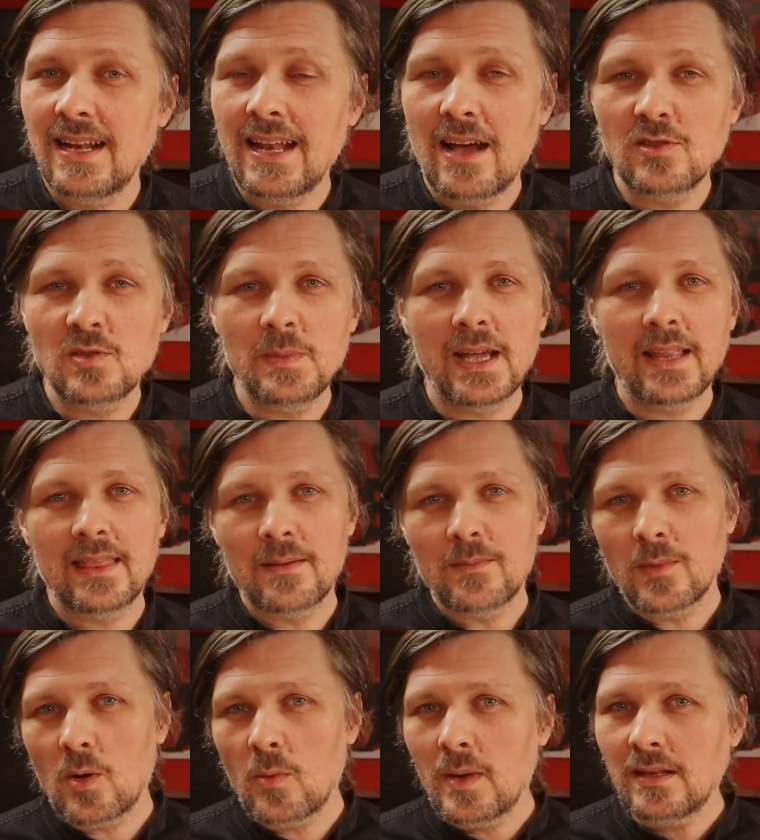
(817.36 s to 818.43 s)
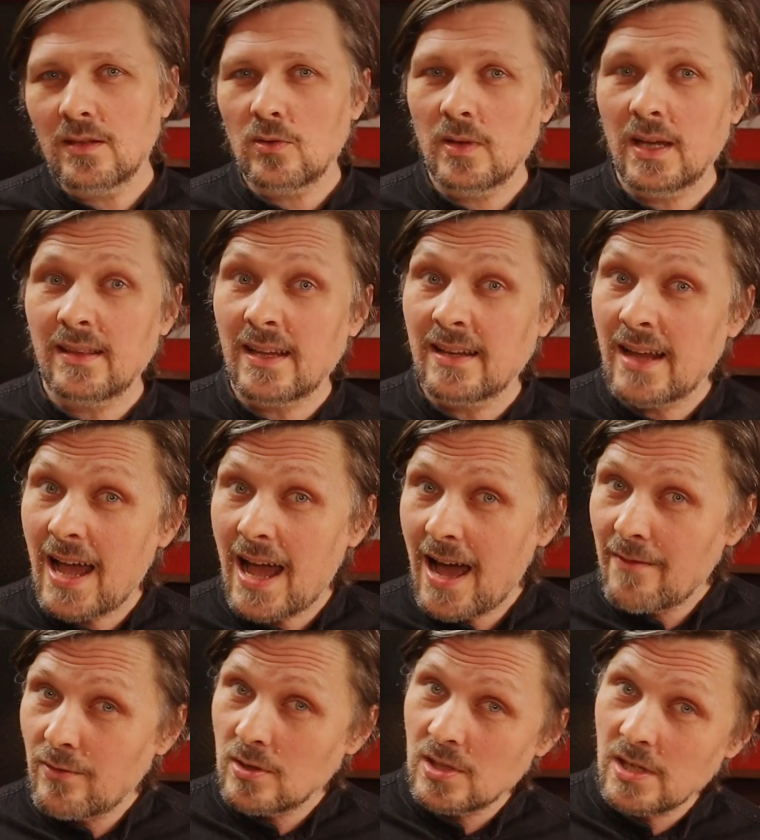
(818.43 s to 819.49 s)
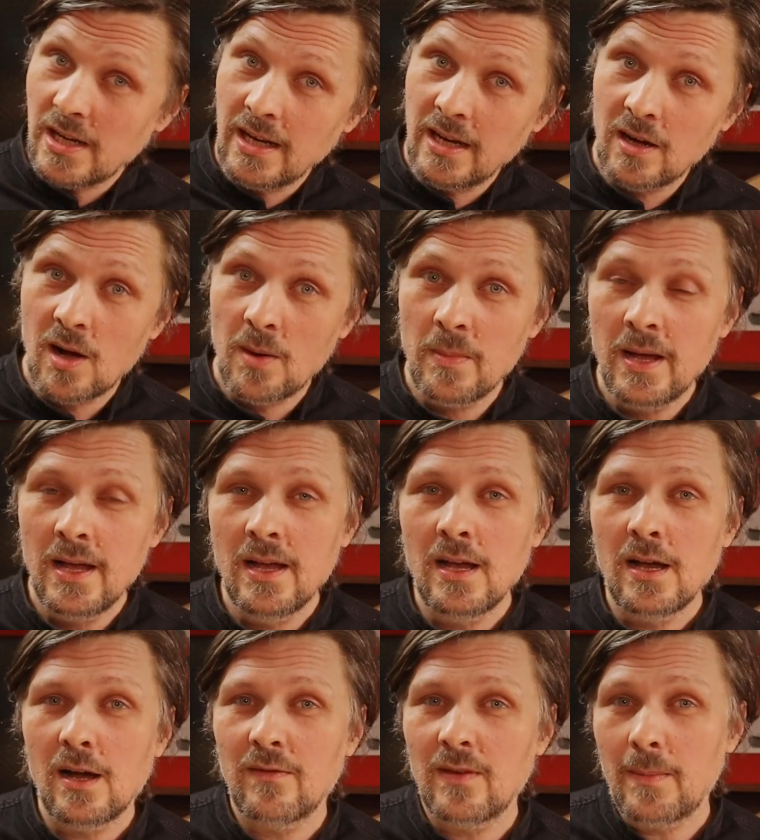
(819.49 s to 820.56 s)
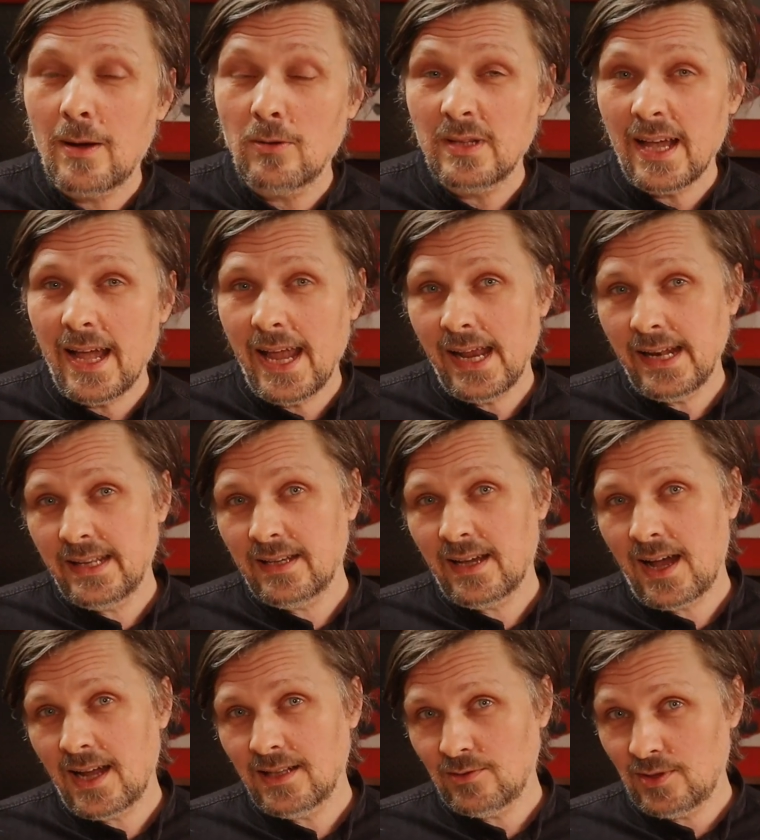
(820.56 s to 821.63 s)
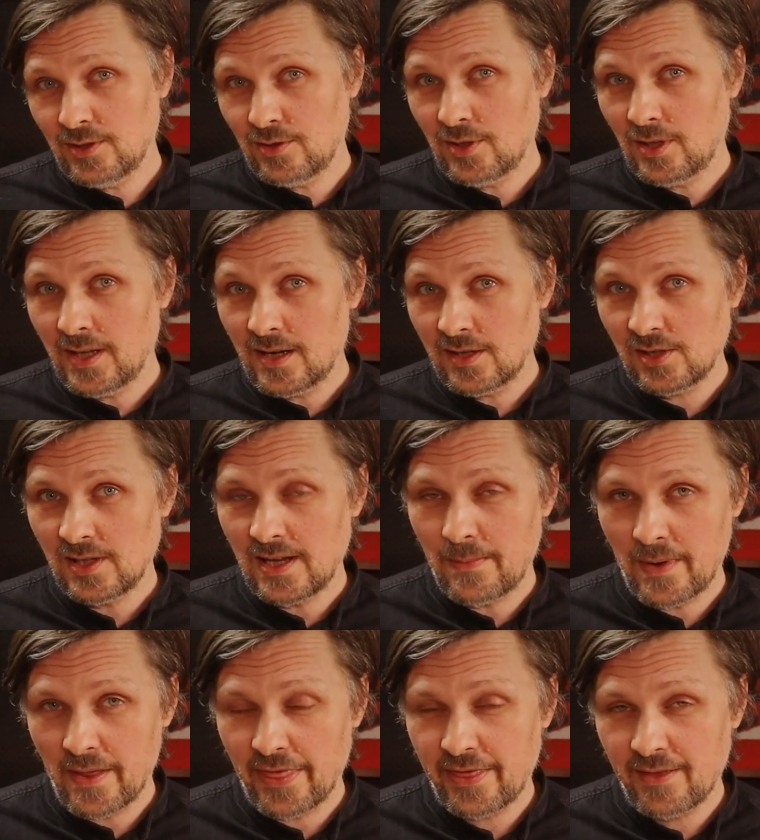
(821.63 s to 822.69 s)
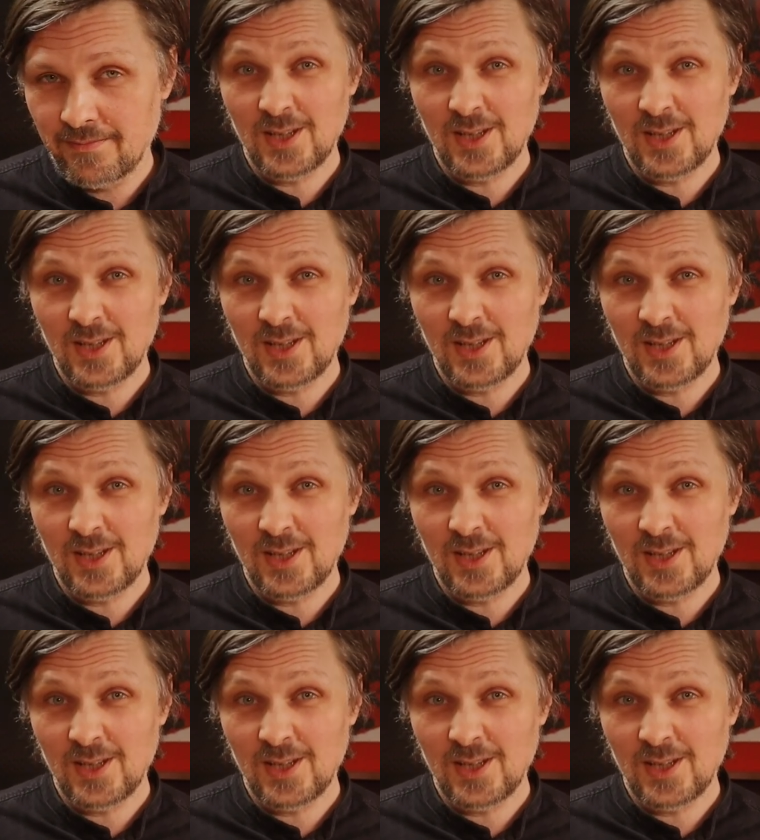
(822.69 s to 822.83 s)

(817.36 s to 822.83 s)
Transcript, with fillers: allows me at the moment to get an average income of about $800 a month.